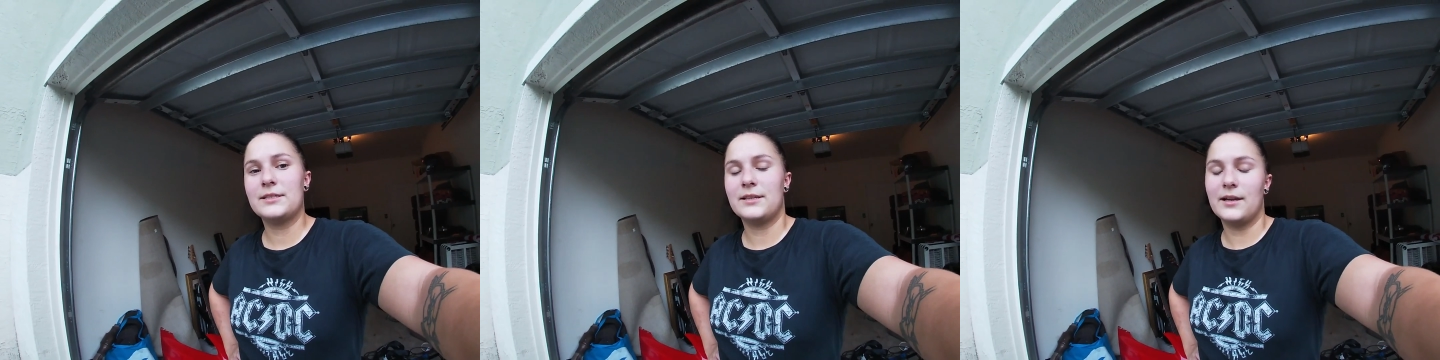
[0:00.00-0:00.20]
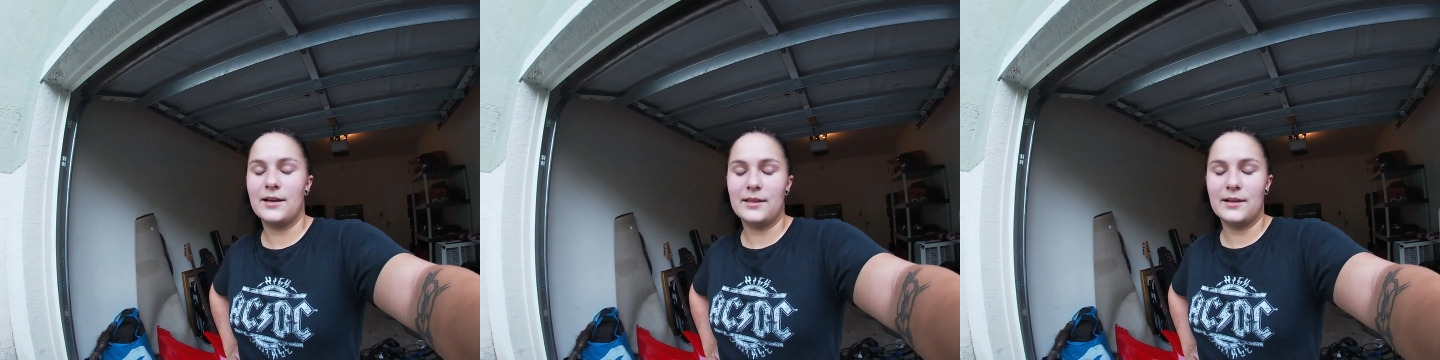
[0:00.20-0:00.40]

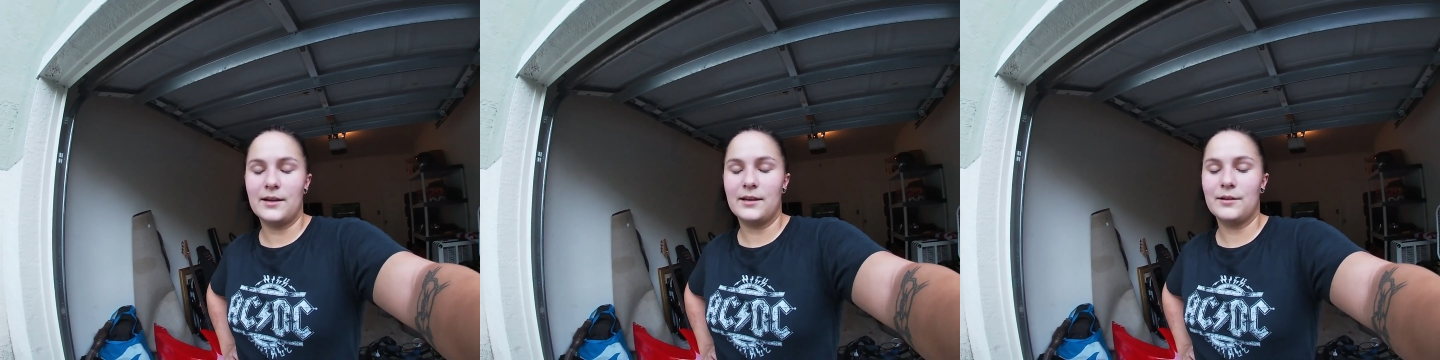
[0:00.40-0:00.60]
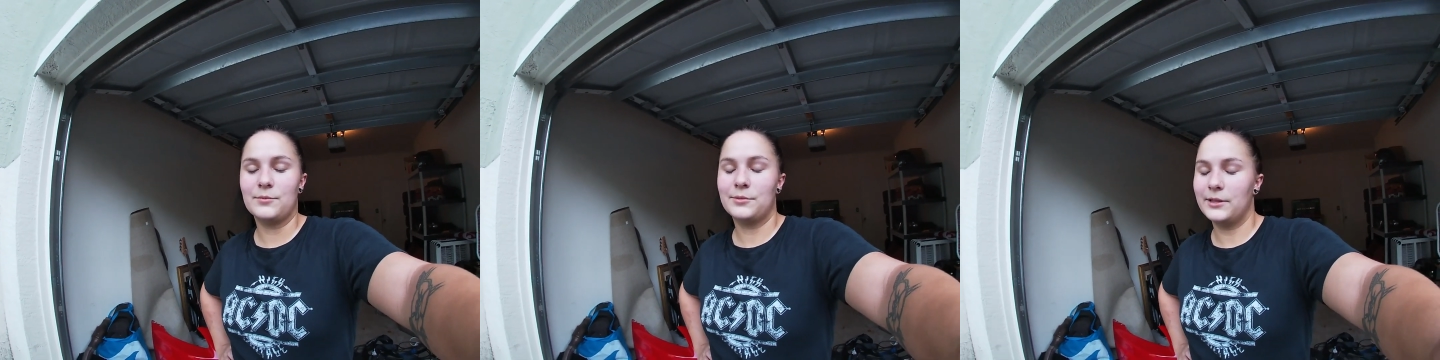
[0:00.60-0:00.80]
say that
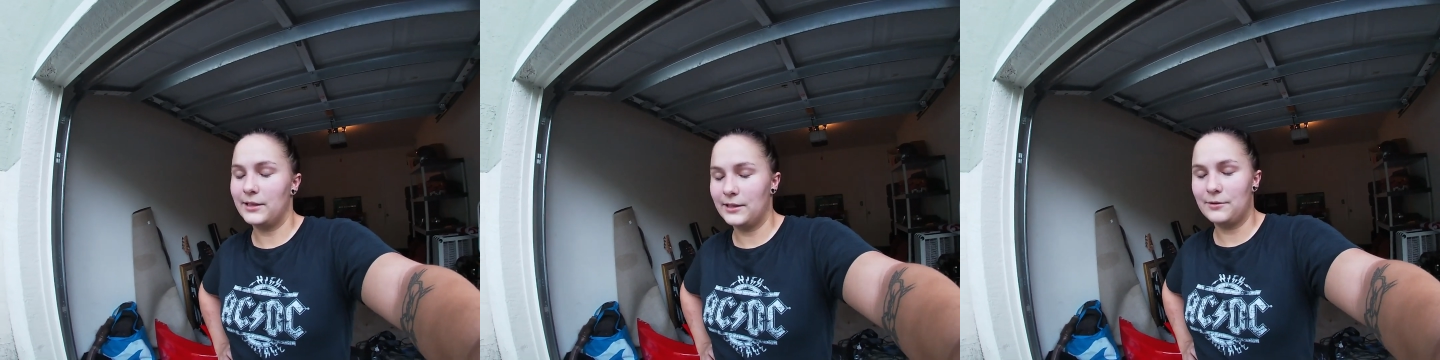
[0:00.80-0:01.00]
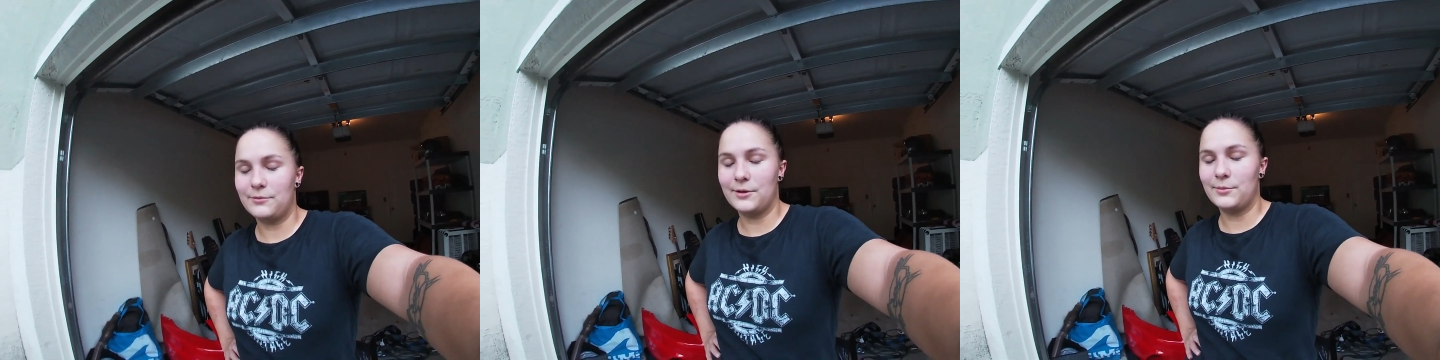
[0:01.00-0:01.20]
I
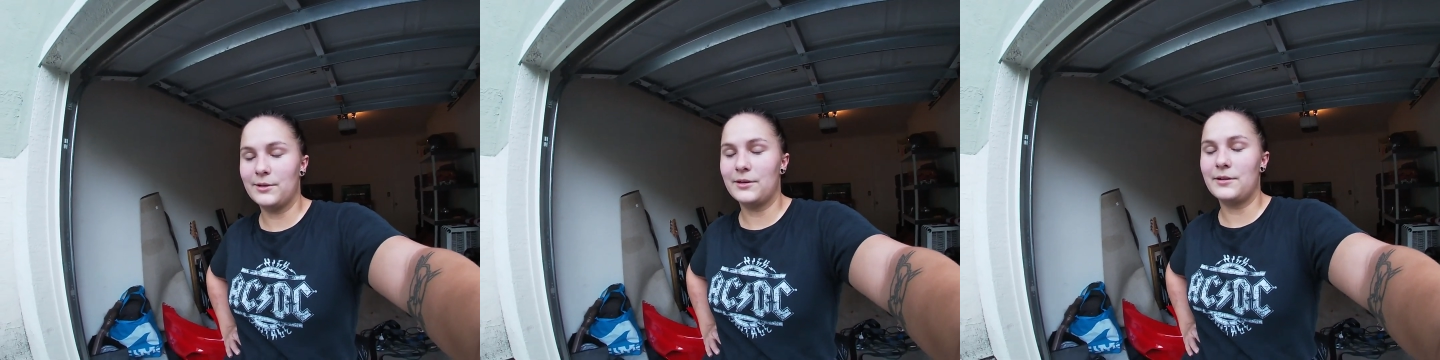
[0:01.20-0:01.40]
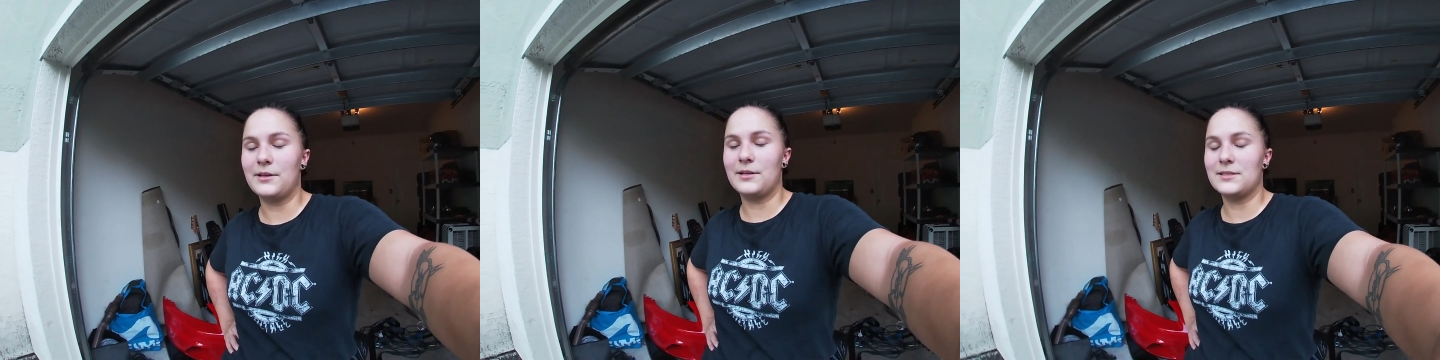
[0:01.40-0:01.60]
completely
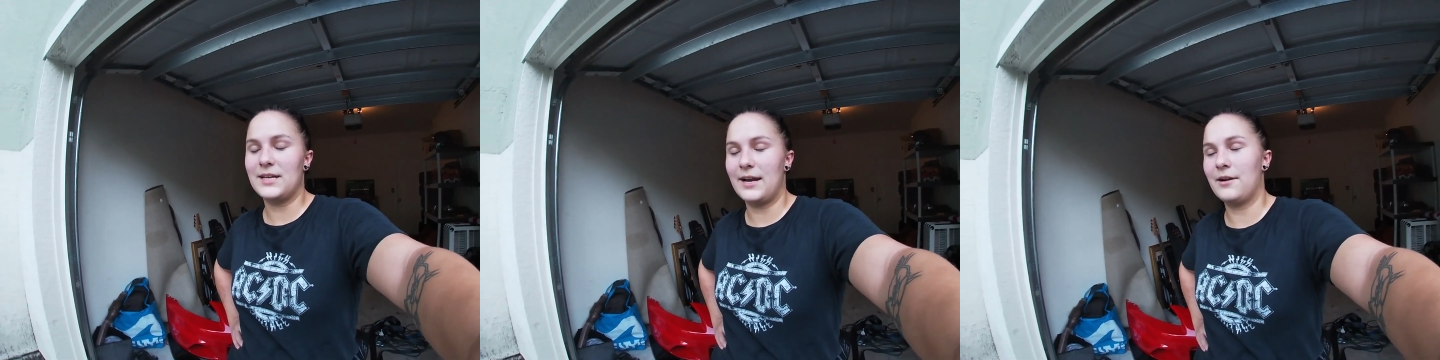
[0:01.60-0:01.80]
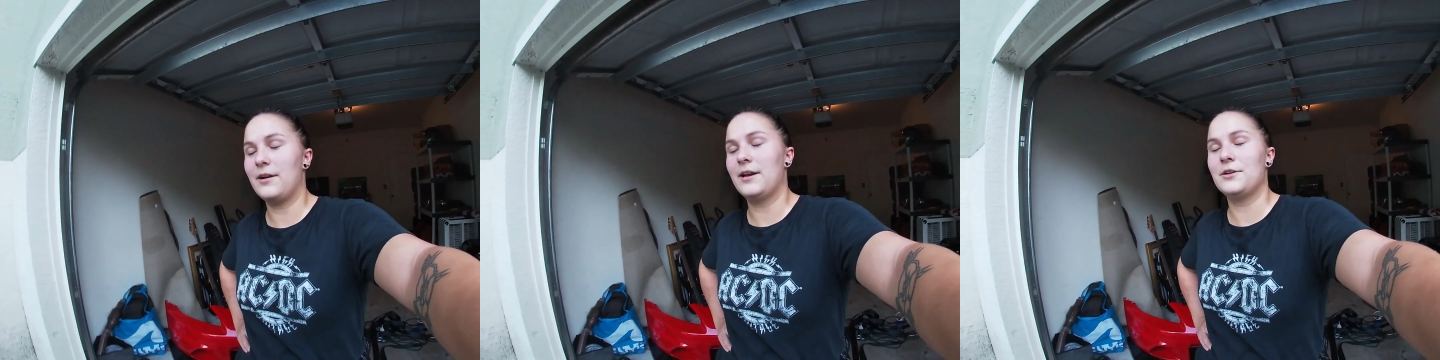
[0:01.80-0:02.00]
rebuilt an
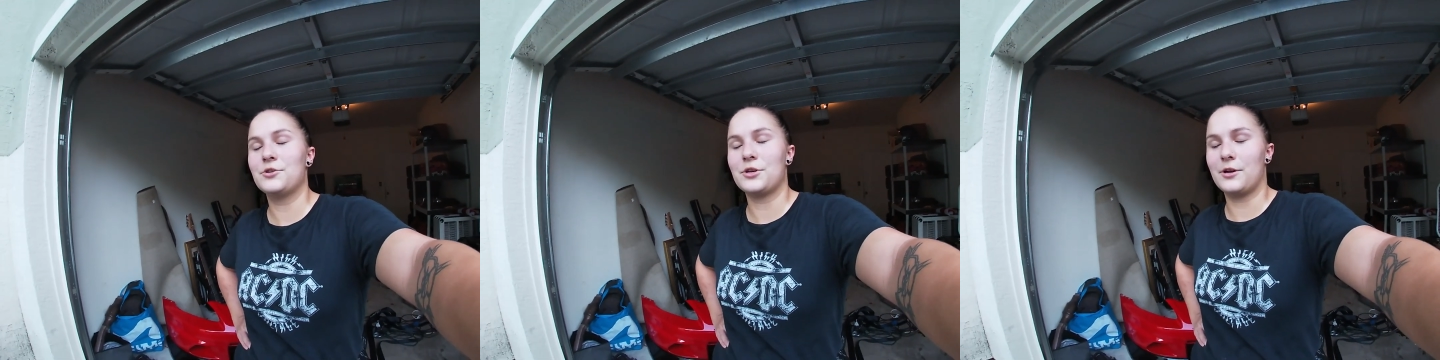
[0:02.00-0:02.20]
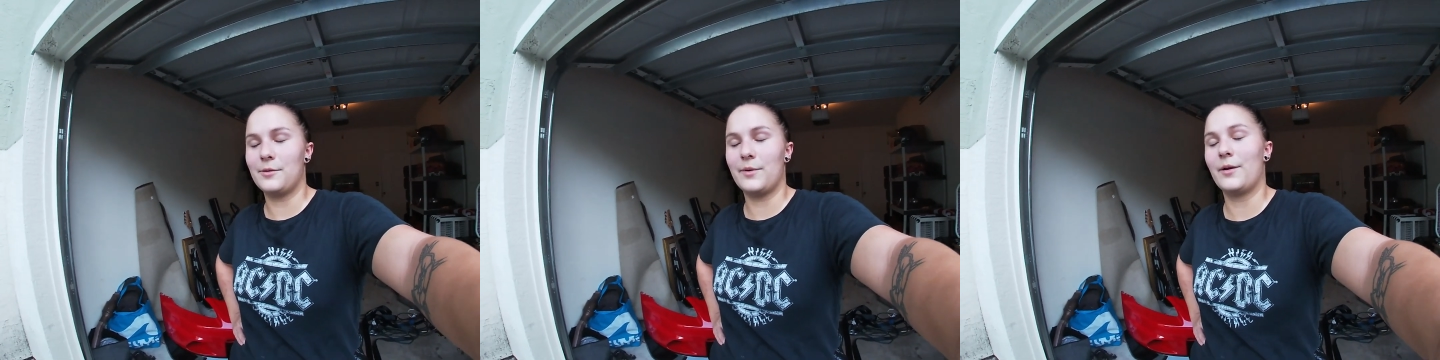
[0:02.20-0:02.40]
entire
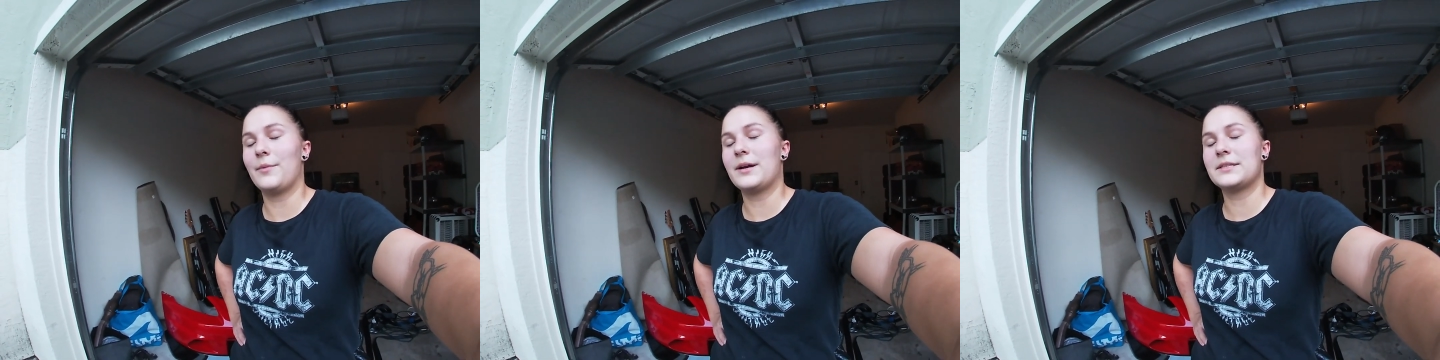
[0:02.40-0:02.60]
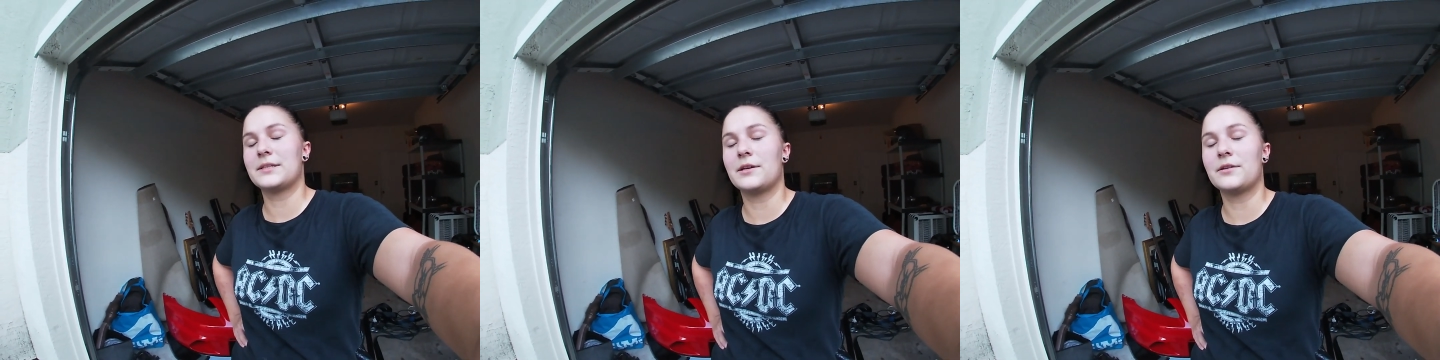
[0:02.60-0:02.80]
engine all by
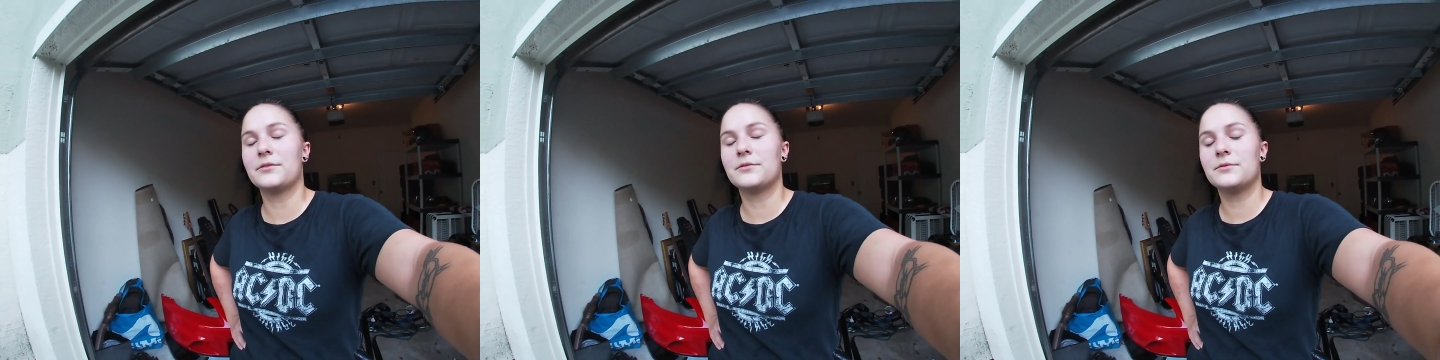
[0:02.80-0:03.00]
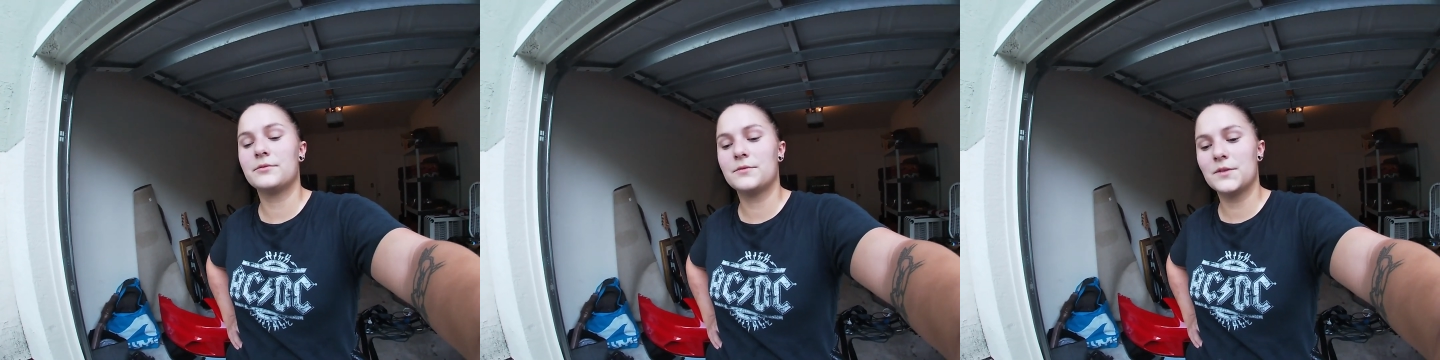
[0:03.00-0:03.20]
myself.